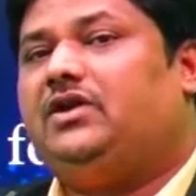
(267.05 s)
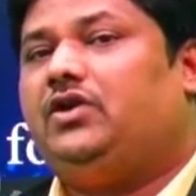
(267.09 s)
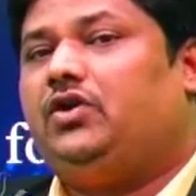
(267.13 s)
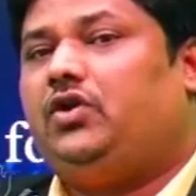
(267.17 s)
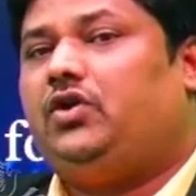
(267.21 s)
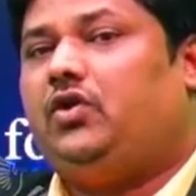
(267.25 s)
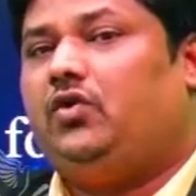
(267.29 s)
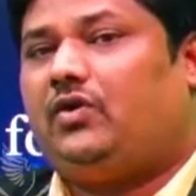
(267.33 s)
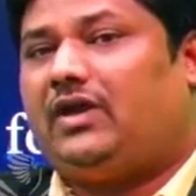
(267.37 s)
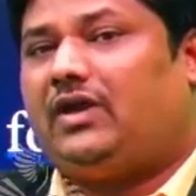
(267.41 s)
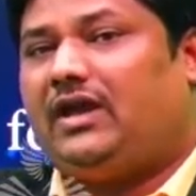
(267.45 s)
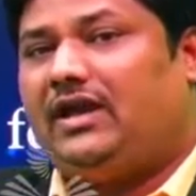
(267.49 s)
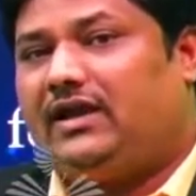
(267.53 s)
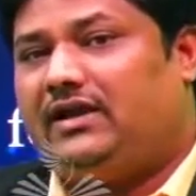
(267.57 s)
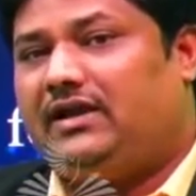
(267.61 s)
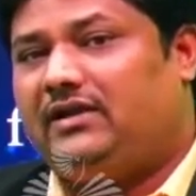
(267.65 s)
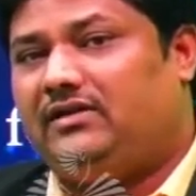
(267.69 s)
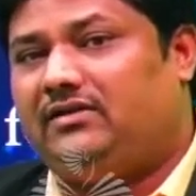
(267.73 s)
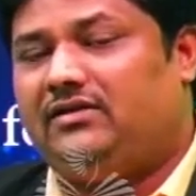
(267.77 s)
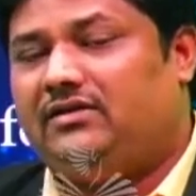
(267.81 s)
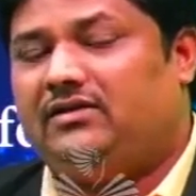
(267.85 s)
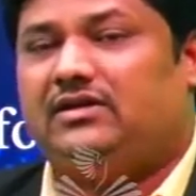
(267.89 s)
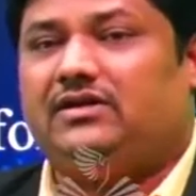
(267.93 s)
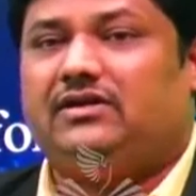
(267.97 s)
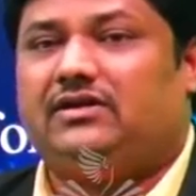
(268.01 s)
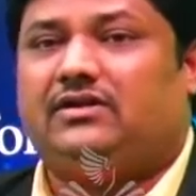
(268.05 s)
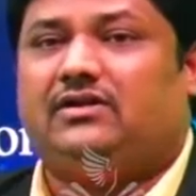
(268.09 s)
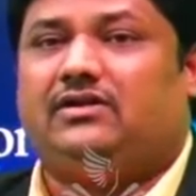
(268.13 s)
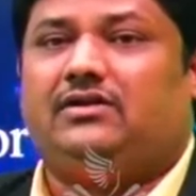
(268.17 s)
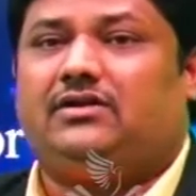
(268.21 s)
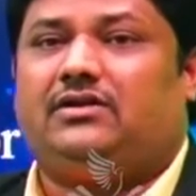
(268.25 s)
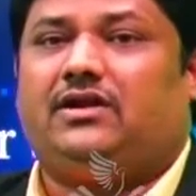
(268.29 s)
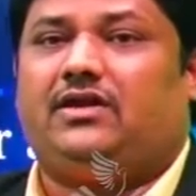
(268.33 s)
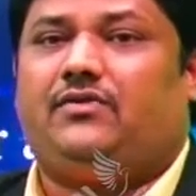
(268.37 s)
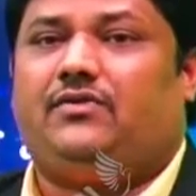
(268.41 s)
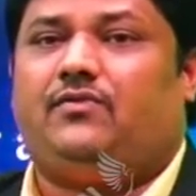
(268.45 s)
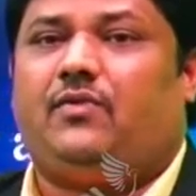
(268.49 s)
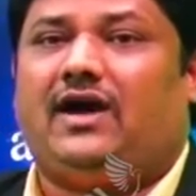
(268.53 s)
you can
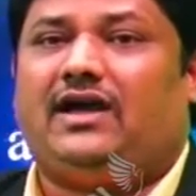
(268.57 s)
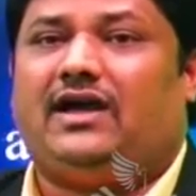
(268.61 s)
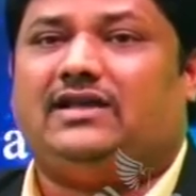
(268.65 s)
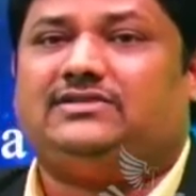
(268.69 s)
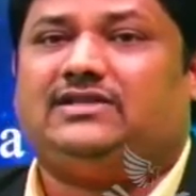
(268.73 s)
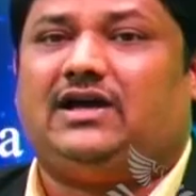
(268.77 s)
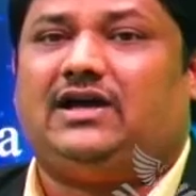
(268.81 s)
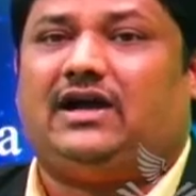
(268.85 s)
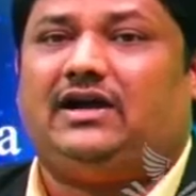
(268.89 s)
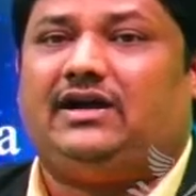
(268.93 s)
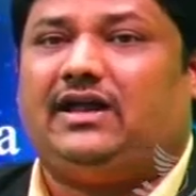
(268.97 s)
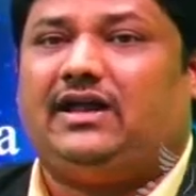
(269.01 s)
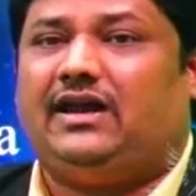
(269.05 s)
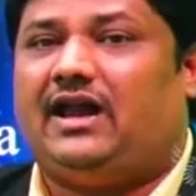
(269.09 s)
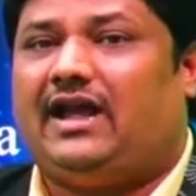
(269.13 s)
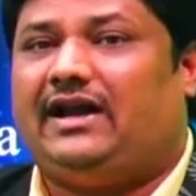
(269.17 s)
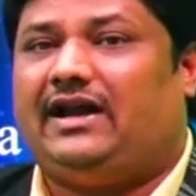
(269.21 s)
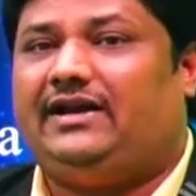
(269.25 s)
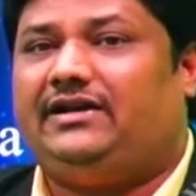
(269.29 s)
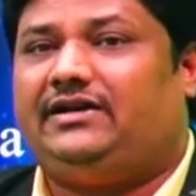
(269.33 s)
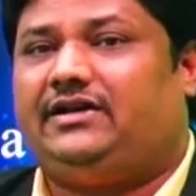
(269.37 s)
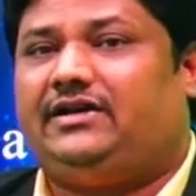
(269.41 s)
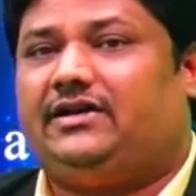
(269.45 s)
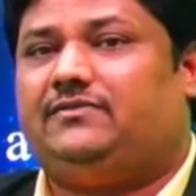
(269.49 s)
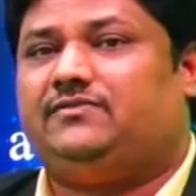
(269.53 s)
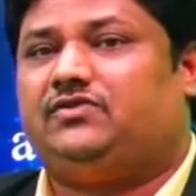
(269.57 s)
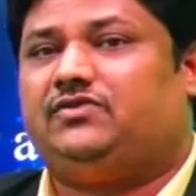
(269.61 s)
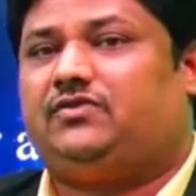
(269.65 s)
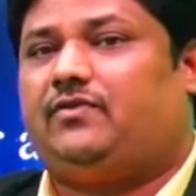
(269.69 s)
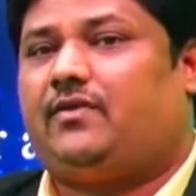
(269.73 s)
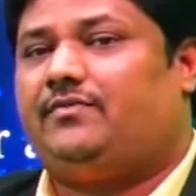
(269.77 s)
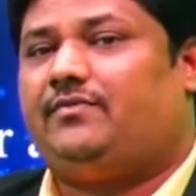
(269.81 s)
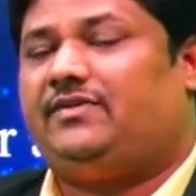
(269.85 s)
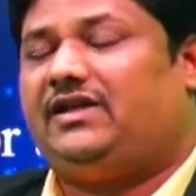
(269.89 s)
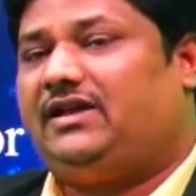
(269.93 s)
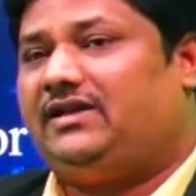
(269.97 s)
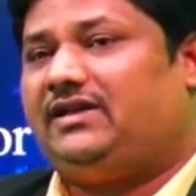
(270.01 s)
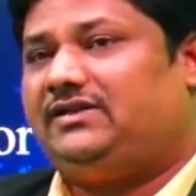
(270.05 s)
revise the underlying terms from
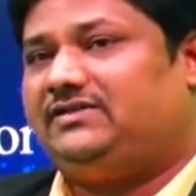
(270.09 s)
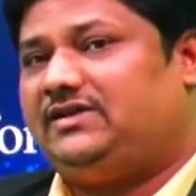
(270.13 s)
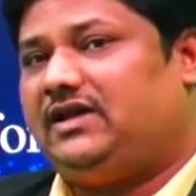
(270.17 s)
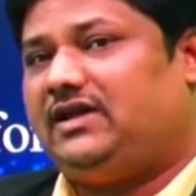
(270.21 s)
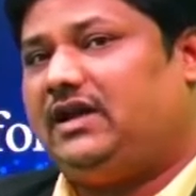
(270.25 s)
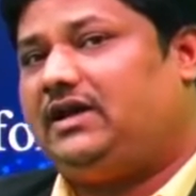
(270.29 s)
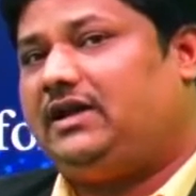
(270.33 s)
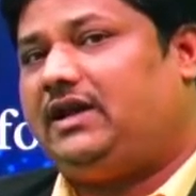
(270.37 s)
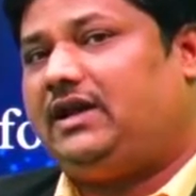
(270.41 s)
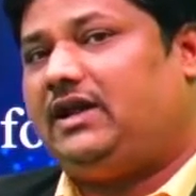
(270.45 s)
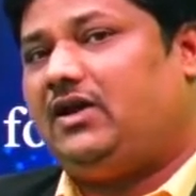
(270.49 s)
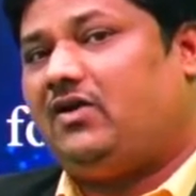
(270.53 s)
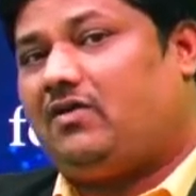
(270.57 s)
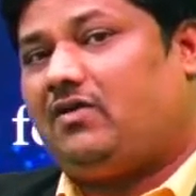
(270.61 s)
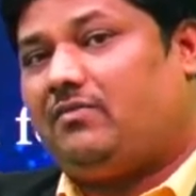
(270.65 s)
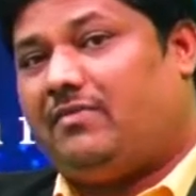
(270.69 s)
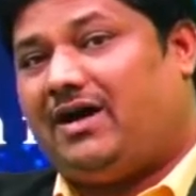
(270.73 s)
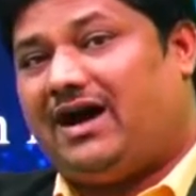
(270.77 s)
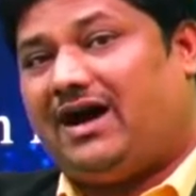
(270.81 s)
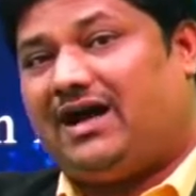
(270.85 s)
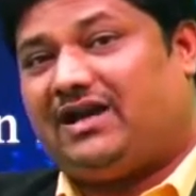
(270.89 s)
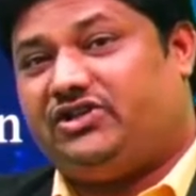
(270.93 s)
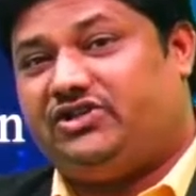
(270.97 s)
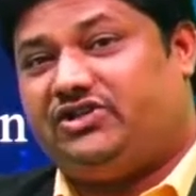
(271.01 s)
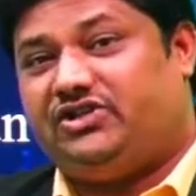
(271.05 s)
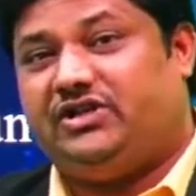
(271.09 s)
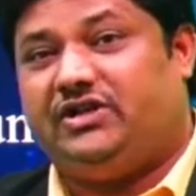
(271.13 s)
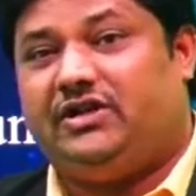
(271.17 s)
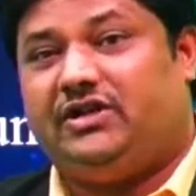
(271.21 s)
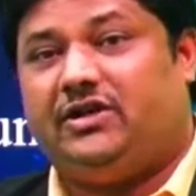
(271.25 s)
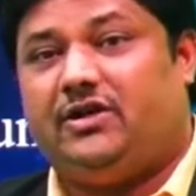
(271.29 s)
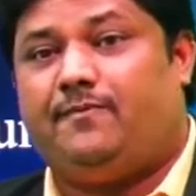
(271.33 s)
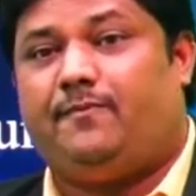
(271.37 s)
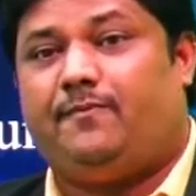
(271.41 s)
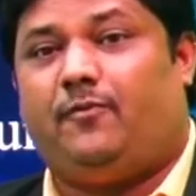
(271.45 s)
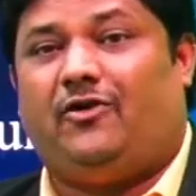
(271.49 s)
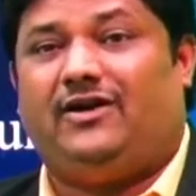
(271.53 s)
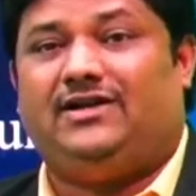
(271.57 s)
the NCERT or
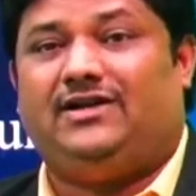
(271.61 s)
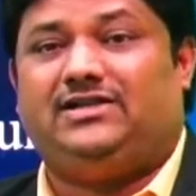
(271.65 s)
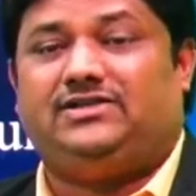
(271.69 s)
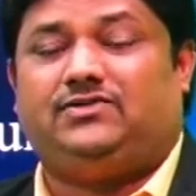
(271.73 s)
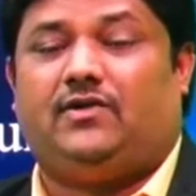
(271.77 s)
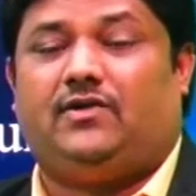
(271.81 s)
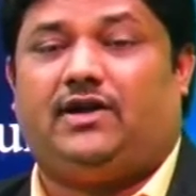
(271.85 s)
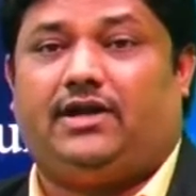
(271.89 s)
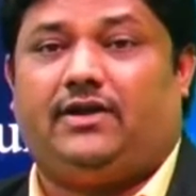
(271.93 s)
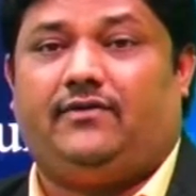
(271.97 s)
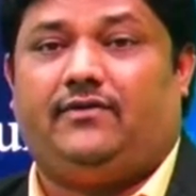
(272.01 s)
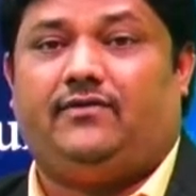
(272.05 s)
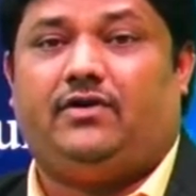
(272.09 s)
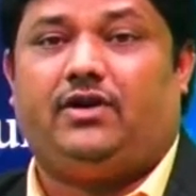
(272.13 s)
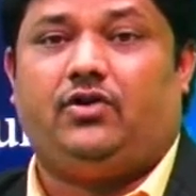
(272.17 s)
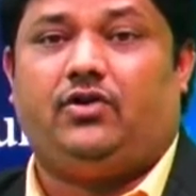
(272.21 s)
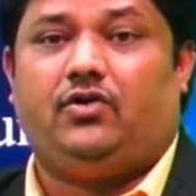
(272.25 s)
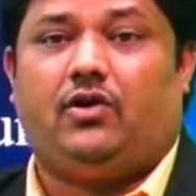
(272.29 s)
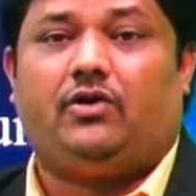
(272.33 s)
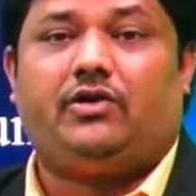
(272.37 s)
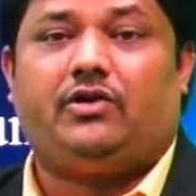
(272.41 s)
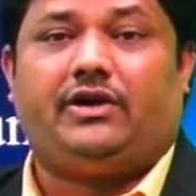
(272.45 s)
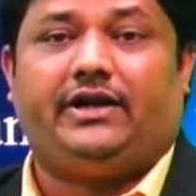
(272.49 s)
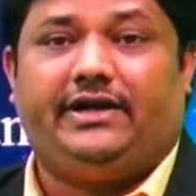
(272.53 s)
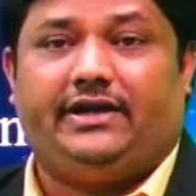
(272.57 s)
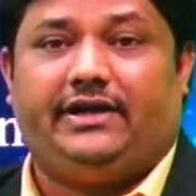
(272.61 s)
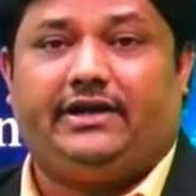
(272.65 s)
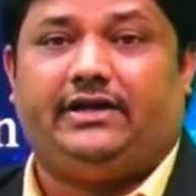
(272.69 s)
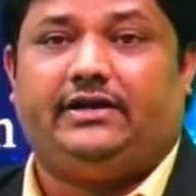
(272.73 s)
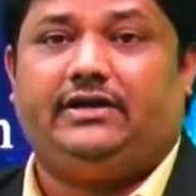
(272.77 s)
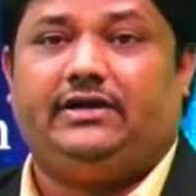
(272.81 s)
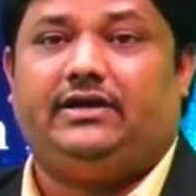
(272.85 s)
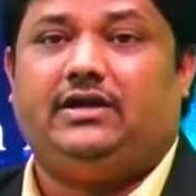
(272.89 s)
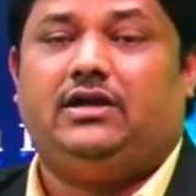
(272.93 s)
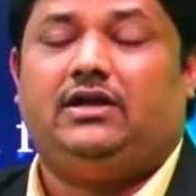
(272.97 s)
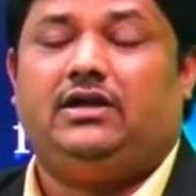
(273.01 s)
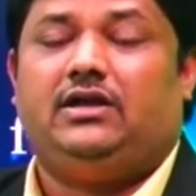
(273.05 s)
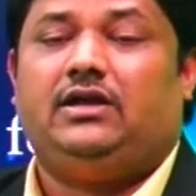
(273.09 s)
marginal points, whatever you have
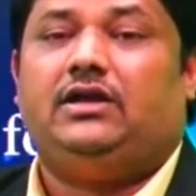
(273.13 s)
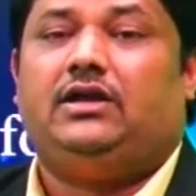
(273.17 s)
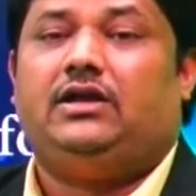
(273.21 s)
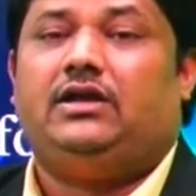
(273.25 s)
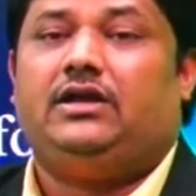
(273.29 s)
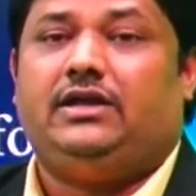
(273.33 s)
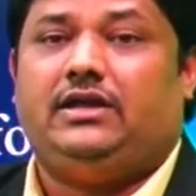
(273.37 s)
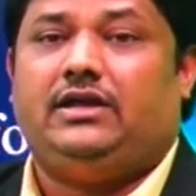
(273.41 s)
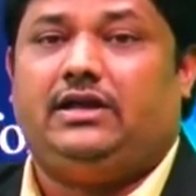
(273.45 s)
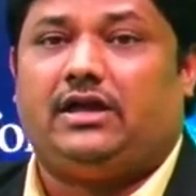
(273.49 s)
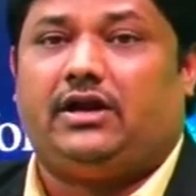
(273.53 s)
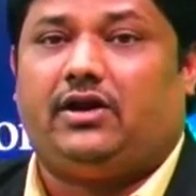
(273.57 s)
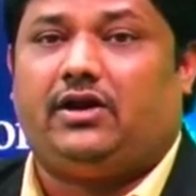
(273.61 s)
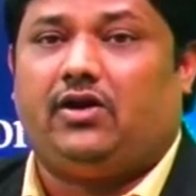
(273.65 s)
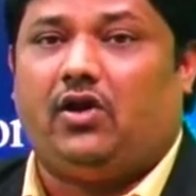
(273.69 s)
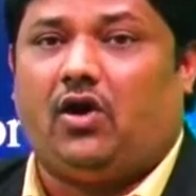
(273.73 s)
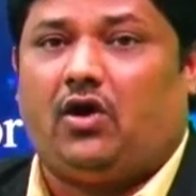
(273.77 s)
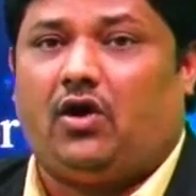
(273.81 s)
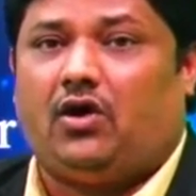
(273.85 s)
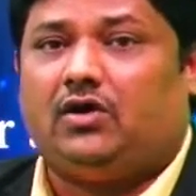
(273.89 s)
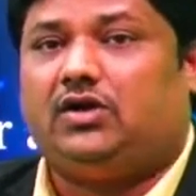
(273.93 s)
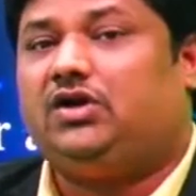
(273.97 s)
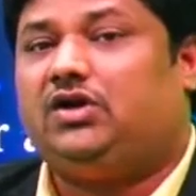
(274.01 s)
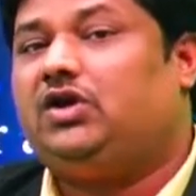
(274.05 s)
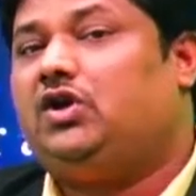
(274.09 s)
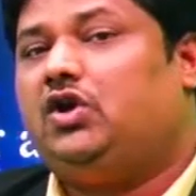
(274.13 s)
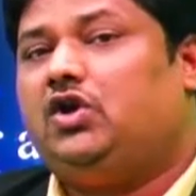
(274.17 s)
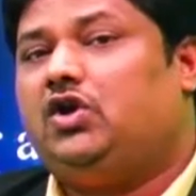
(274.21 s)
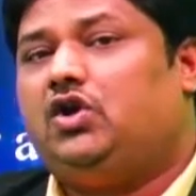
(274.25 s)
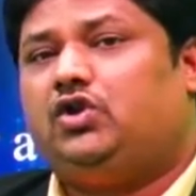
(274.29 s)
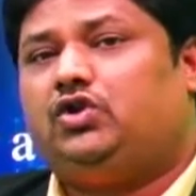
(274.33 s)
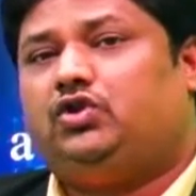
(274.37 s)
written year long,